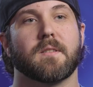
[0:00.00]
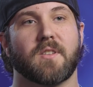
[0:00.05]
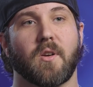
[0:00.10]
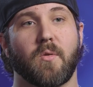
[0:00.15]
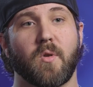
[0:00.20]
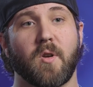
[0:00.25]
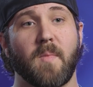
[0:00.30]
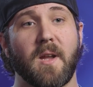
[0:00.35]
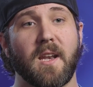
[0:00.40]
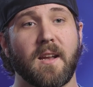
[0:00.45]

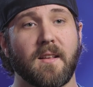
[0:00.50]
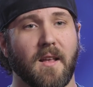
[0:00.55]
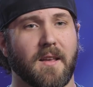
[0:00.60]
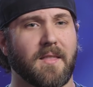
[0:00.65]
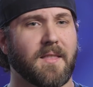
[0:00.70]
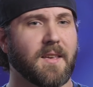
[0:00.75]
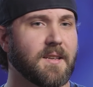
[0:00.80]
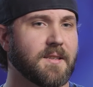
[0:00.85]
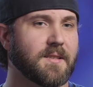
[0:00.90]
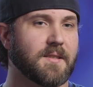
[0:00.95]
So in a meeting
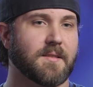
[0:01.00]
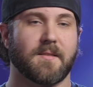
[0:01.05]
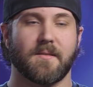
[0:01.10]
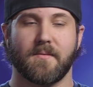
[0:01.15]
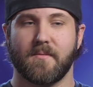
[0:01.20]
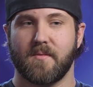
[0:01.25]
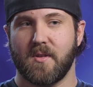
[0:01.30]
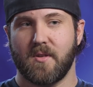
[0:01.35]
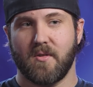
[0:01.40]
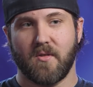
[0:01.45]
like this,
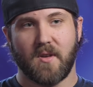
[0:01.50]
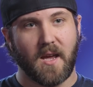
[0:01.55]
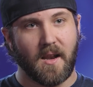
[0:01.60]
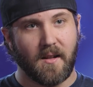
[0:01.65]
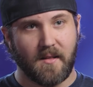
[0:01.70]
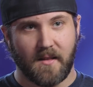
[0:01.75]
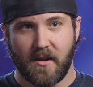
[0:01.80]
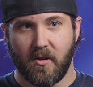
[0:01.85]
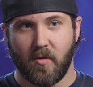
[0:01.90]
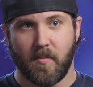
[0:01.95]
you'll get
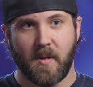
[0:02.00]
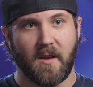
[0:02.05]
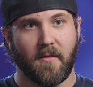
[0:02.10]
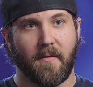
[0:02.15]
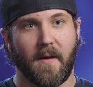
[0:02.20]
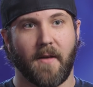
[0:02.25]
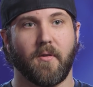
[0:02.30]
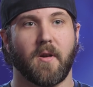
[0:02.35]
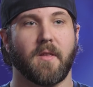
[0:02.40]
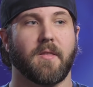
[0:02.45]
a little bit
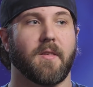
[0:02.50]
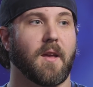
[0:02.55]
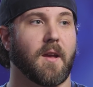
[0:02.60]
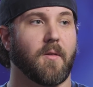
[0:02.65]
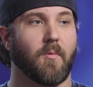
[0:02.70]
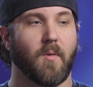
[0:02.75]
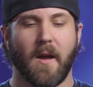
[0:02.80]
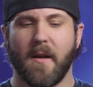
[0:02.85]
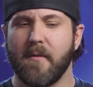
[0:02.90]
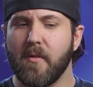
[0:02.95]
of
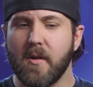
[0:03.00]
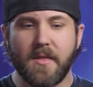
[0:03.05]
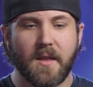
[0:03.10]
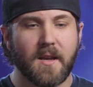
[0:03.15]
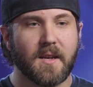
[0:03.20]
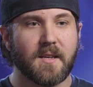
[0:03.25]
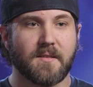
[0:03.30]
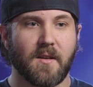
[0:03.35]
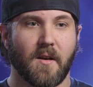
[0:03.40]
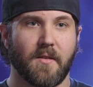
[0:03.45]
everything.
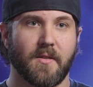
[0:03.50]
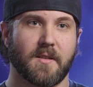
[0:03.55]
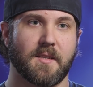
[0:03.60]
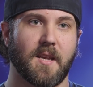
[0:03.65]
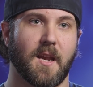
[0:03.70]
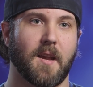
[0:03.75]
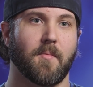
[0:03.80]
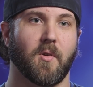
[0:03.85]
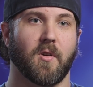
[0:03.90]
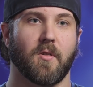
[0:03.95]
Everything is on the
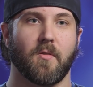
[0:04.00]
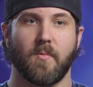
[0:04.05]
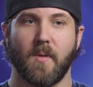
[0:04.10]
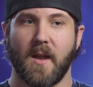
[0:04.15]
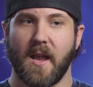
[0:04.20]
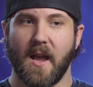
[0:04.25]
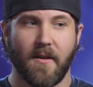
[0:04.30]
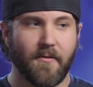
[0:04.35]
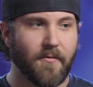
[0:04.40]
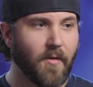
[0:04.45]
table.
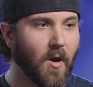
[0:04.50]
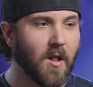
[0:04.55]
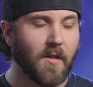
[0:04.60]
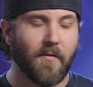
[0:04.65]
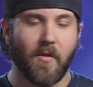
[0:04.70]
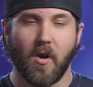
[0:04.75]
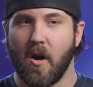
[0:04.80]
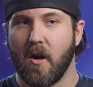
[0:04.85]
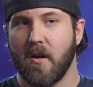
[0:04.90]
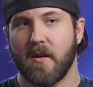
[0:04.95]
We have all
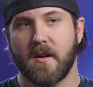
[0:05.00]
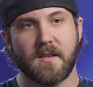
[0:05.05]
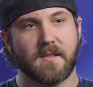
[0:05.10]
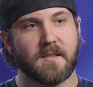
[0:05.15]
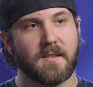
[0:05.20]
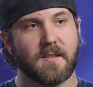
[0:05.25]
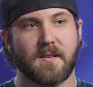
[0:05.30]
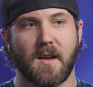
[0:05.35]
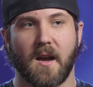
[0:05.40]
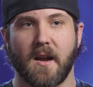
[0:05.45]
of our
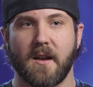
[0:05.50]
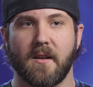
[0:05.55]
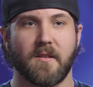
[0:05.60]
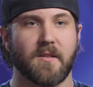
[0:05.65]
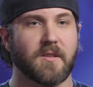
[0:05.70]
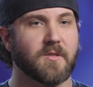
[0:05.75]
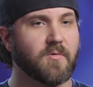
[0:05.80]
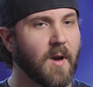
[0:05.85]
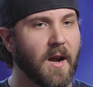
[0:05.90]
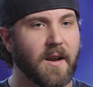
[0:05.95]
artists,
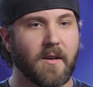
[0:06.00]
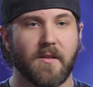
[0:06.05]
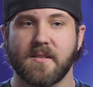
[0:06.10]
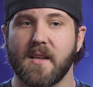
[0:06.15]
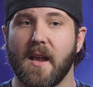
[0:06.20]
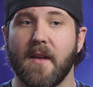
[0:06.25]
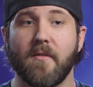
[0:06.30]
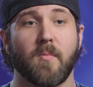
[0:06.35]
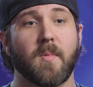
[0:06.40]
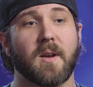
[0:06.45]
designers, writers,
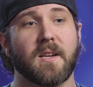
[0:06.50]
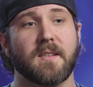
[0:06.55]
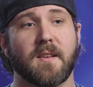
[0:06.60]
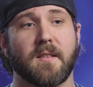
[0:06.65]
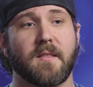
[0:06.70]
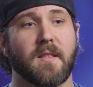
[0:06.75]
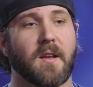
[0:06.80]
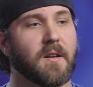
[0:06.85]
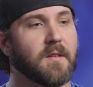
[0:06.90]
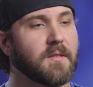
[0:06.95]
everybody's
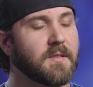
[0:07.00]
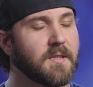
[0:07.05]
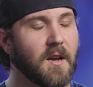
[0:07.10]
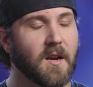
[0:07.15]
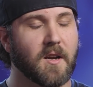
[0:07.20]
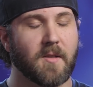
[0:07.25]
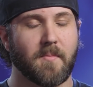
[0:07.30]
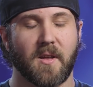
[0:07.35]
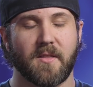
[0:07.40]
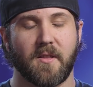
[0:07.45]
in there
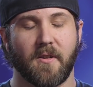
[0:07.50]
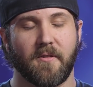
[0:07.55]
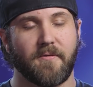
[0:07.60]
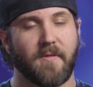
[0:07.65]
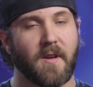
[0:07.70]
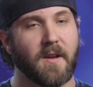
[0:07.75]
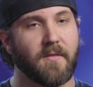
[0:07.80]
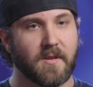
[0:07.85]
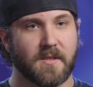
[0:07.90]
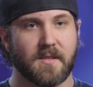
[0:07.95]
talking about their
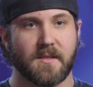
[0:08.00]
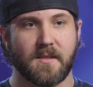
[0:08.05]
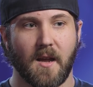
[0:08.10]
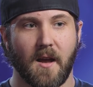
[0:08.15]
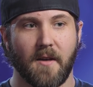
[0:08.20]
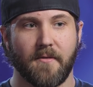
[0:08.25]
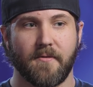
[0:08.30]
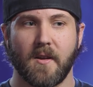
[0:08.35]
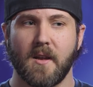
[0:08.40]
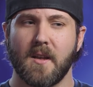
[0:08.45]
favorite
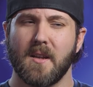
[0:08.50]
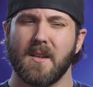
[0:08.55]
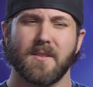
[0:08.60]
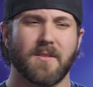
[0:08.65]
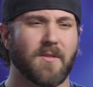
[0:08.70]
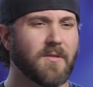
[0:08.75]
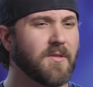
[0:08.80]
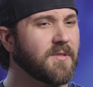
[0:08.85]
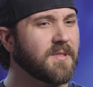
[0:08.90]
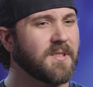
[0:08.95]
stuff.
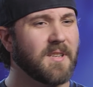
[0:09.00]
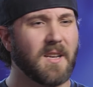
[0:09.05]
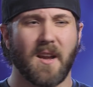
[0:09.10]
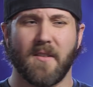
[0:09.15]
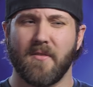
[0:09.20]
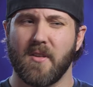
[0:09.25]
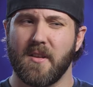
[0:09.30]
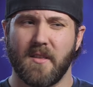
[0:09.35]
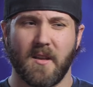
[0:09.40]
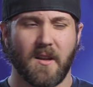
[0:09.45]
So you'll see
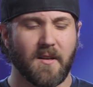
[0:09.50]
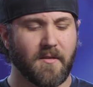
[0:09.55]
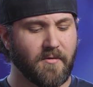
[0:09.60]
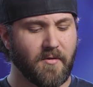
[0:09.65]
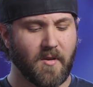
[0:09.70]
everything